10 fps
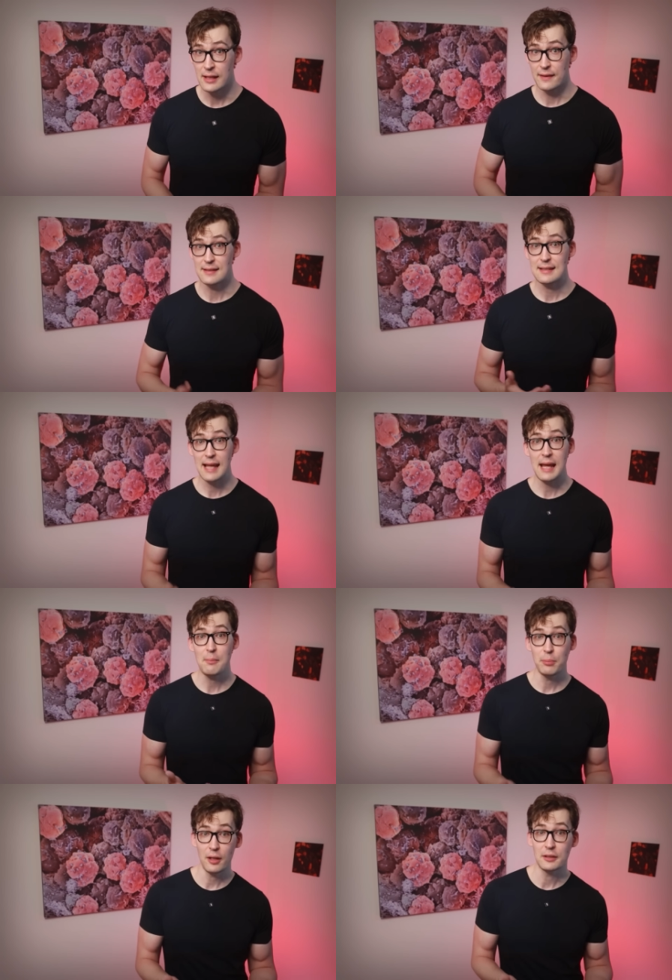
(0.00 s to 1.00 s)
The
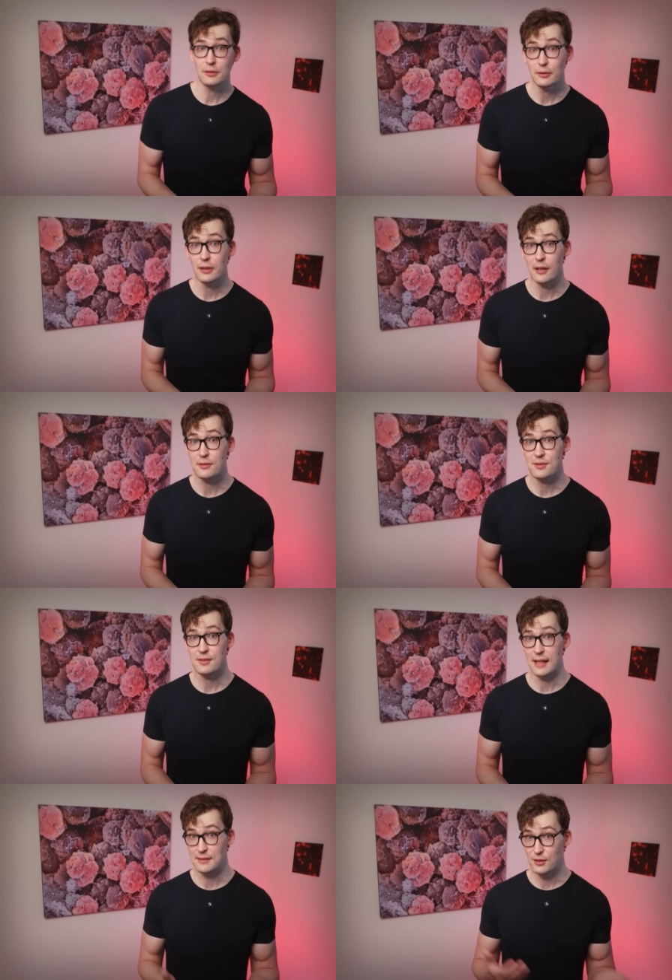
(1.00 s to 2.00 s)
same blood
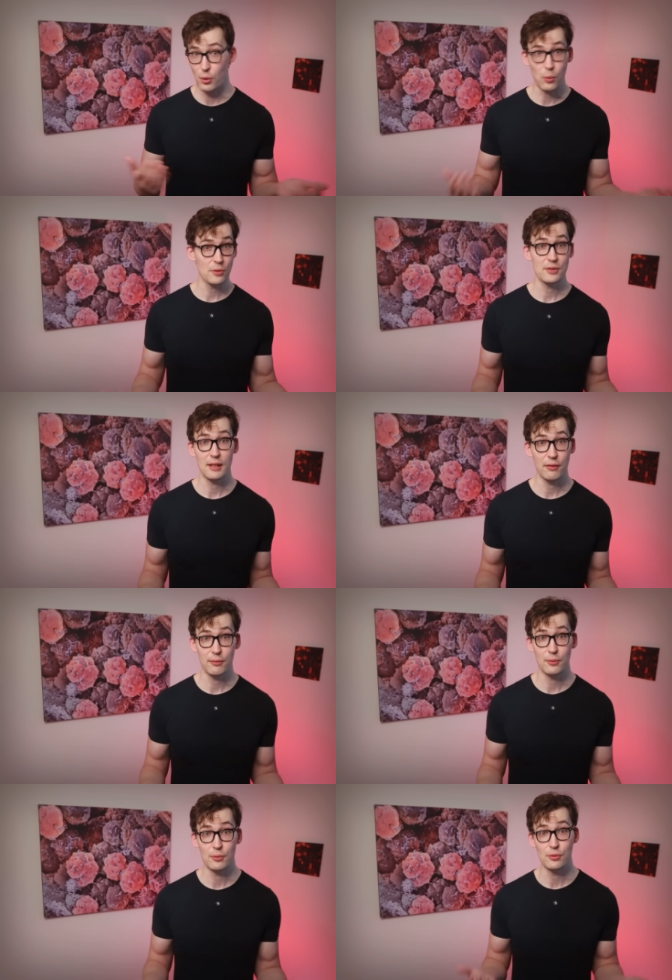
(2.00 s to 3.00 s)
glucose that's coursing
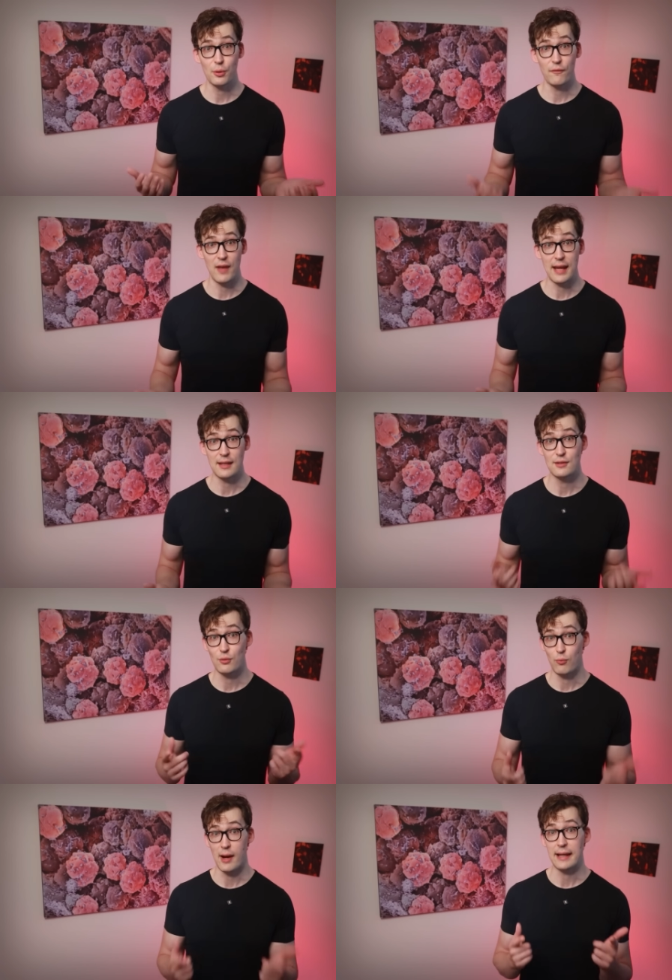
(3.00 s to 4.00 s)
through your veins
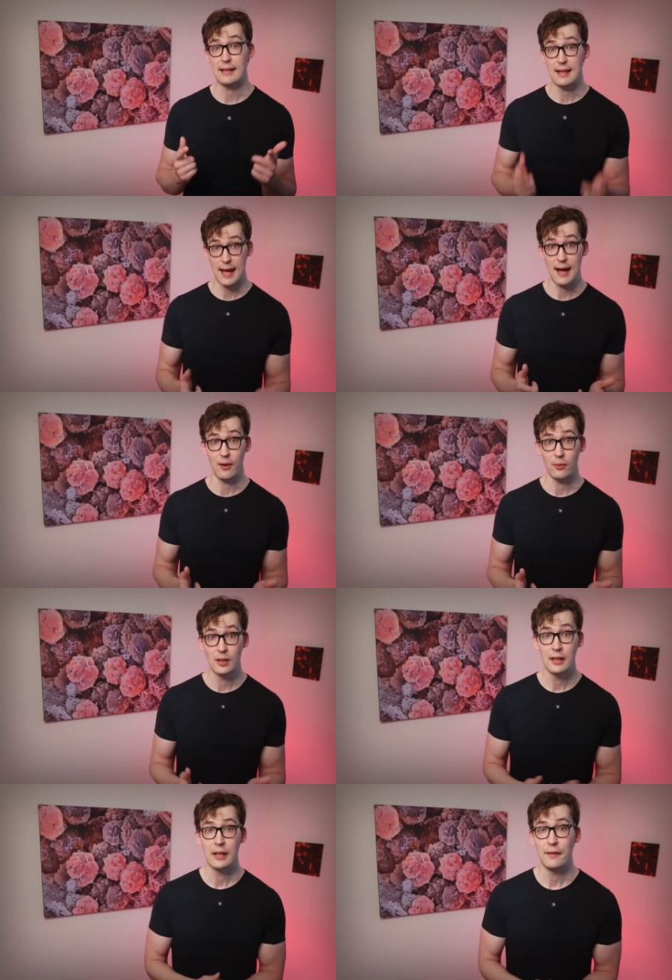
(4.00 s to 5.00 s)
right now.
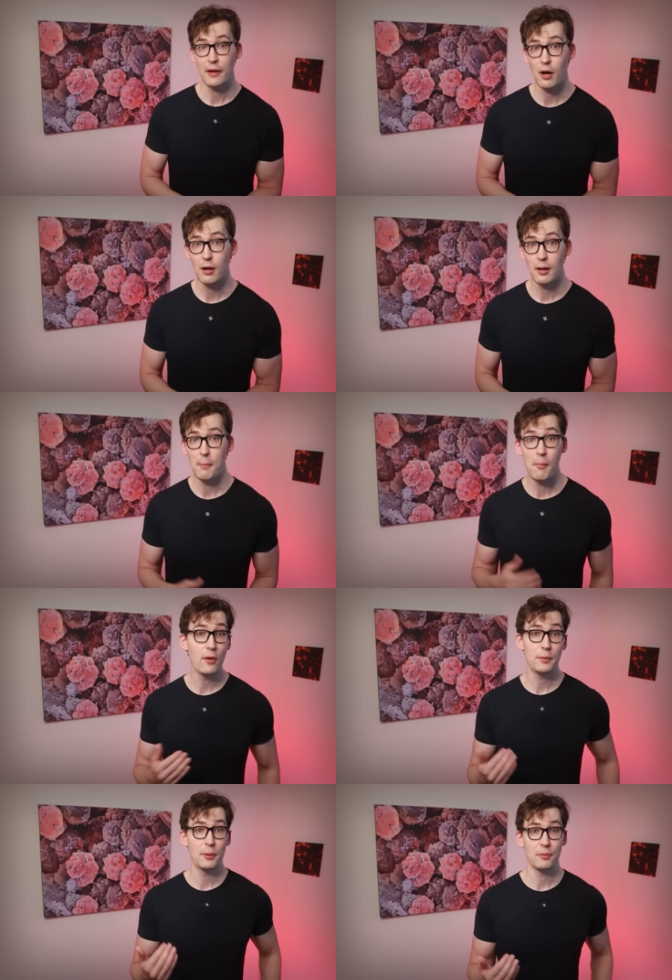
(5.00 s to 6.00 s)
There are
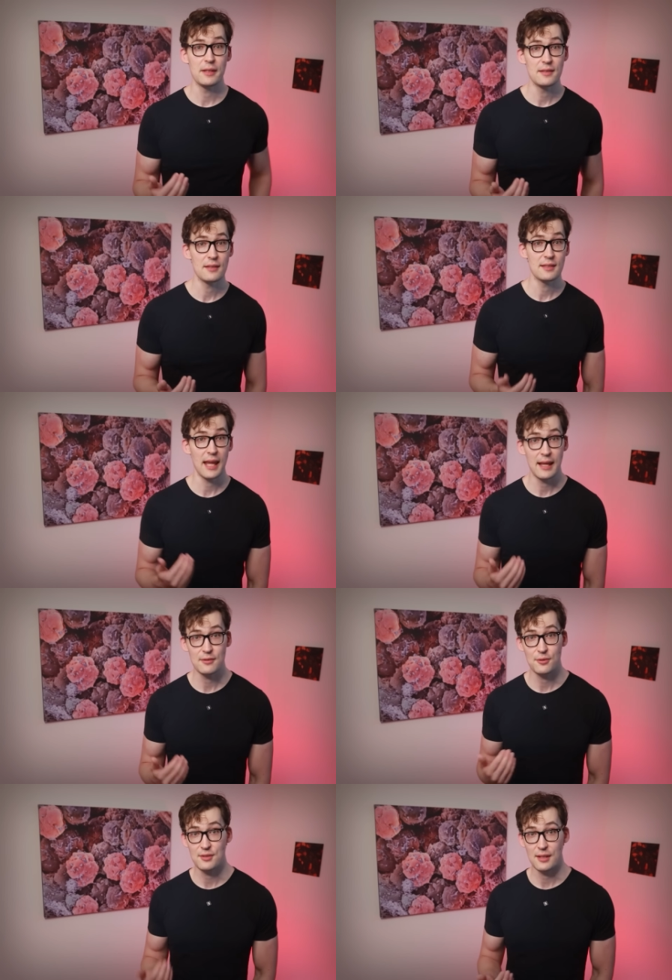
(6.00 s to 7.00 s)
multiple reasons
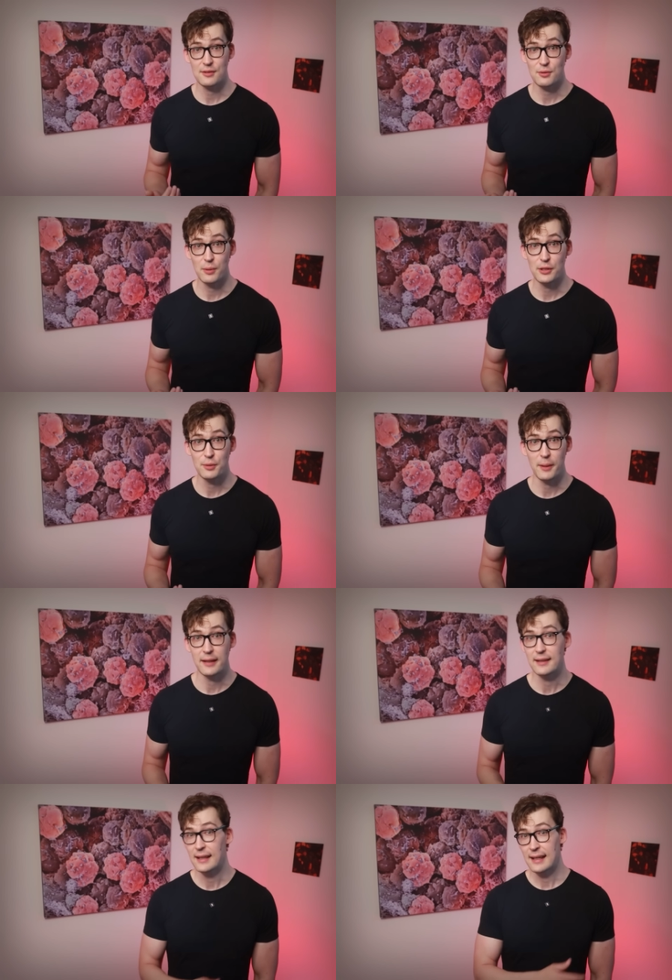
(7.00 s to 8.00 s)
cancer cells switch,
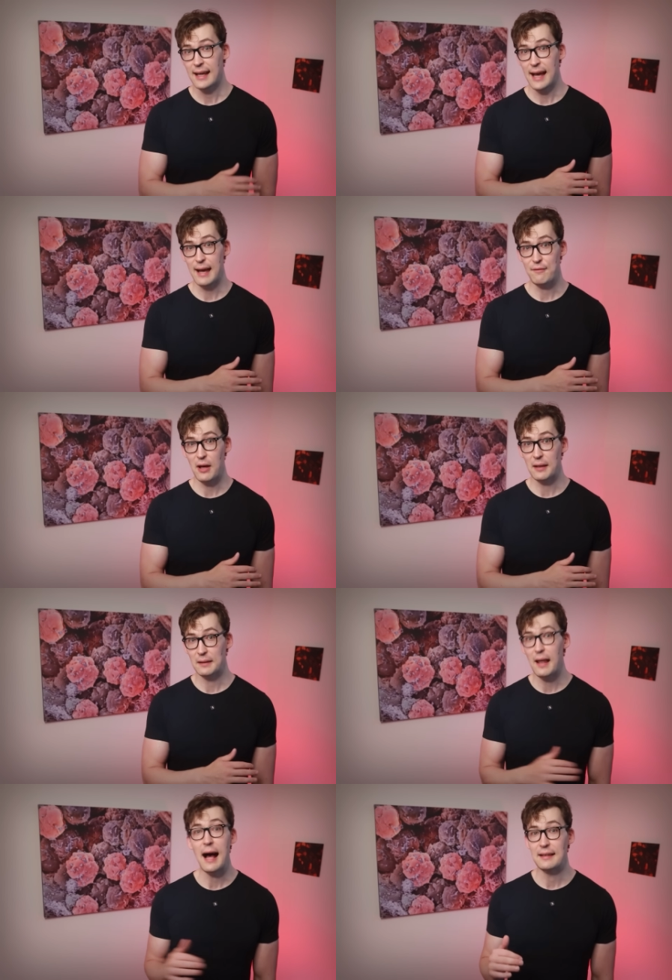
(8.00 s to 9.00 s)
but I have a
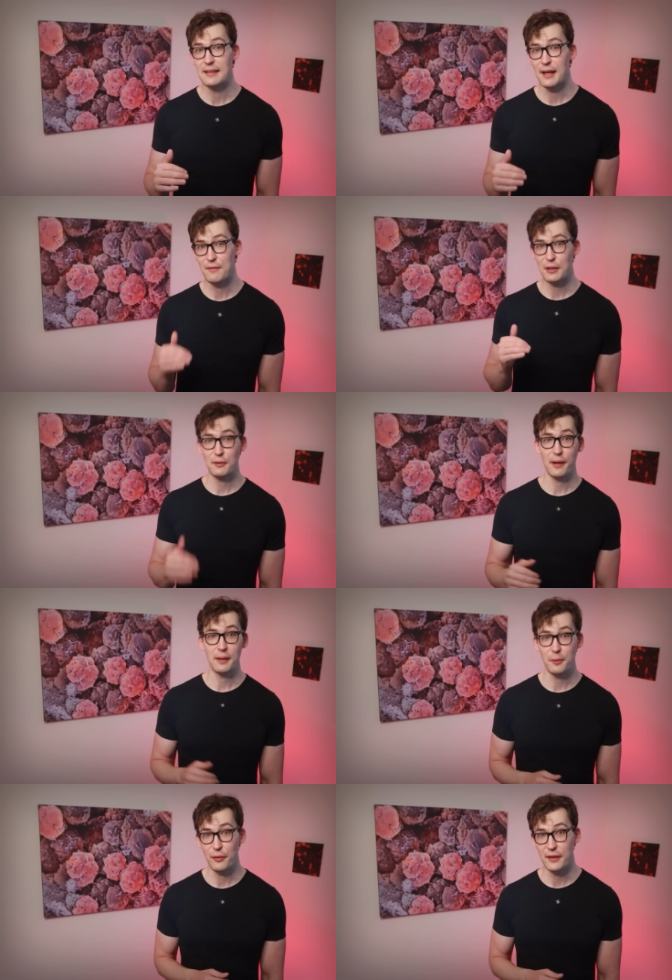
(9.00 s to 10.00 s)
lot of
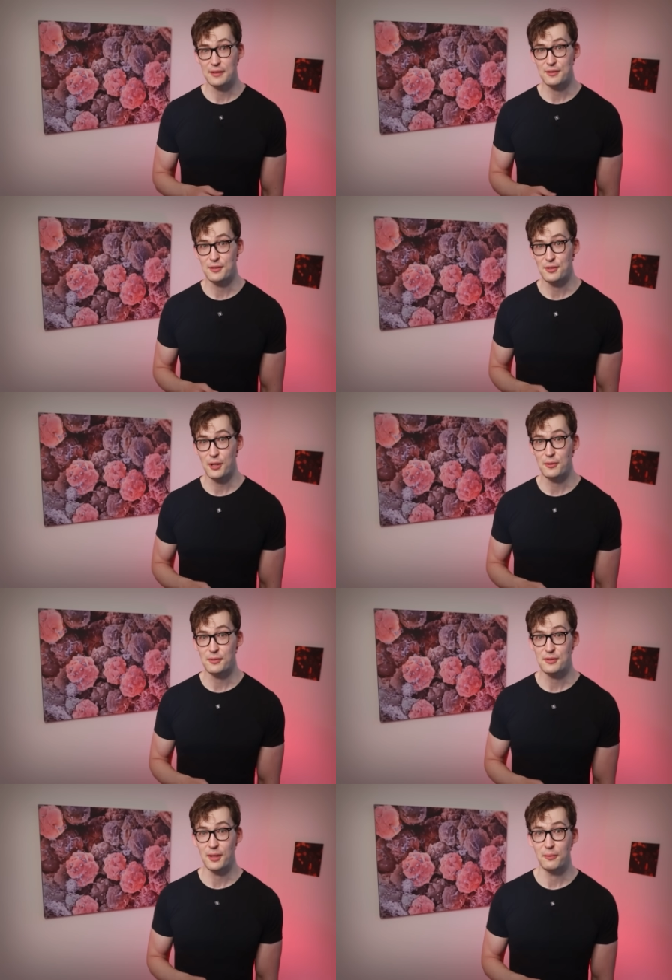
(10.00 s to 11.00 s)
incredible things to show
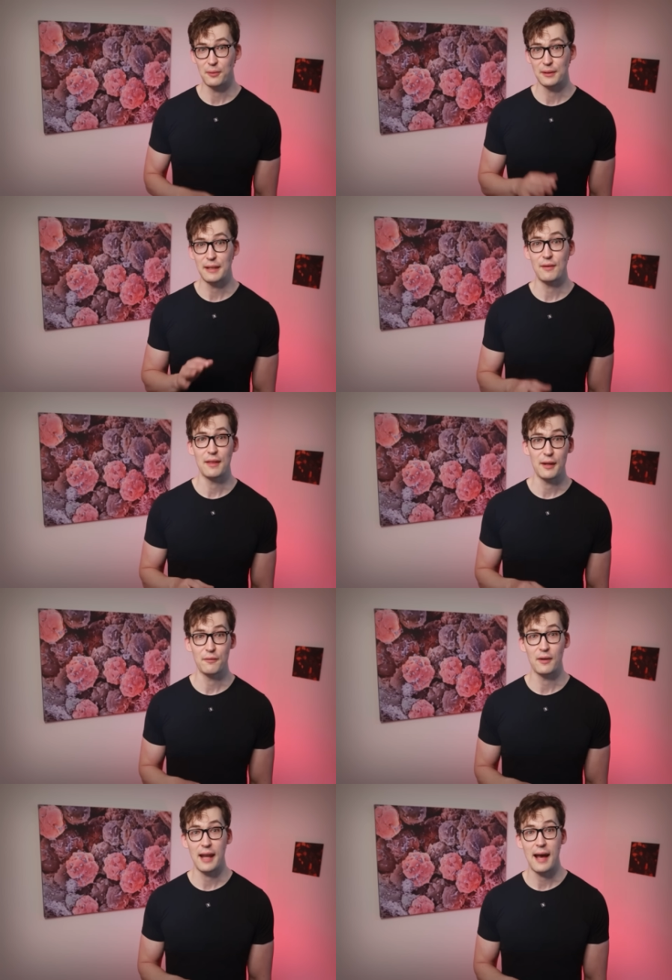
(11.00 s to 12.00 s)
you, so we'll leave it there
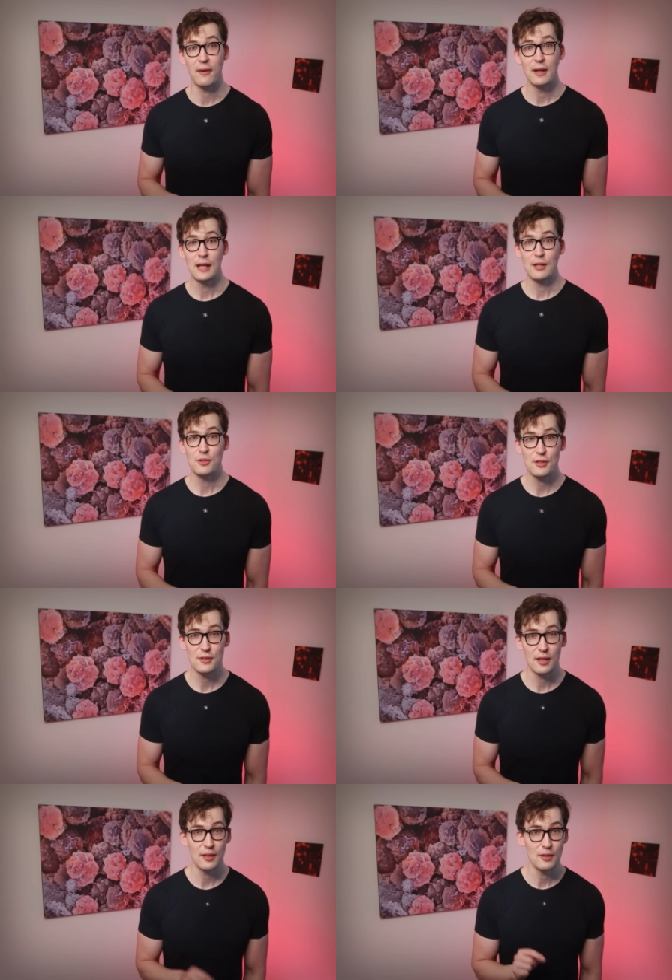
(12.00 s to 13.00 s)
for now,
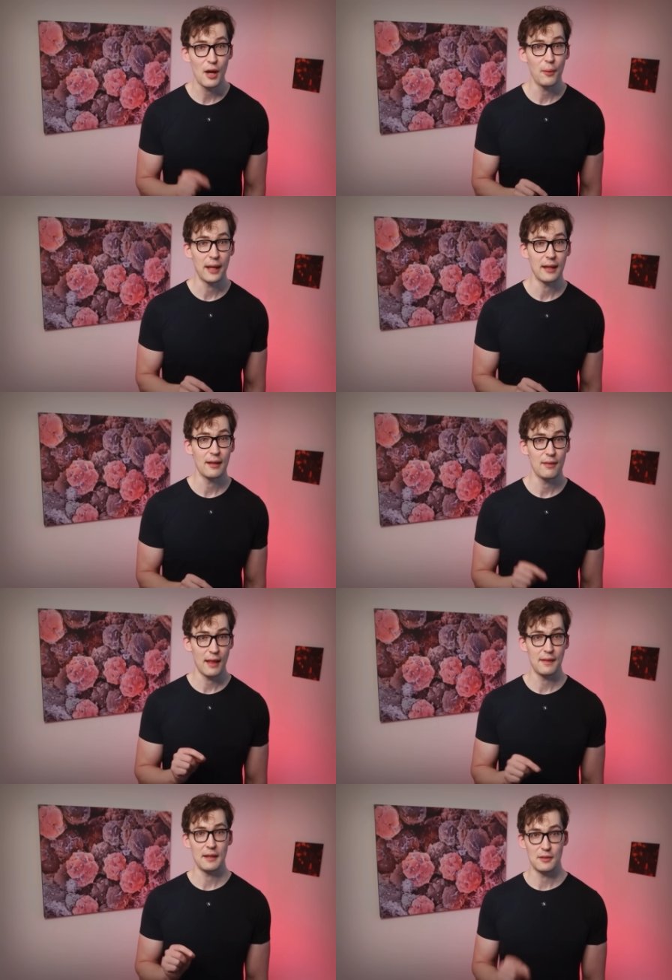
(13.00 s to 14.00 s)
just knowing
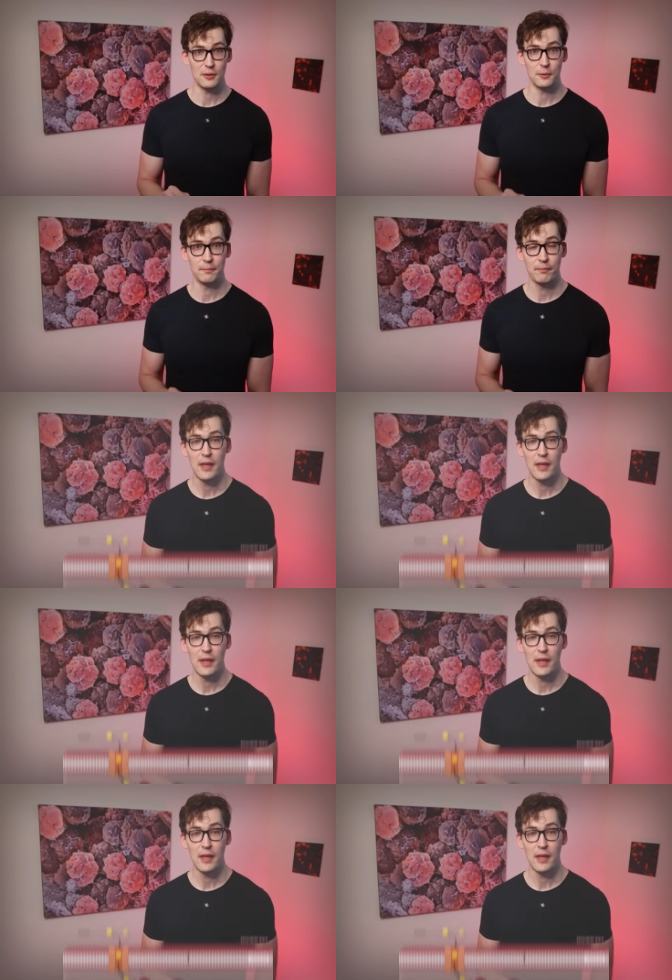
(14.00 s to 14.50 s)
that they do.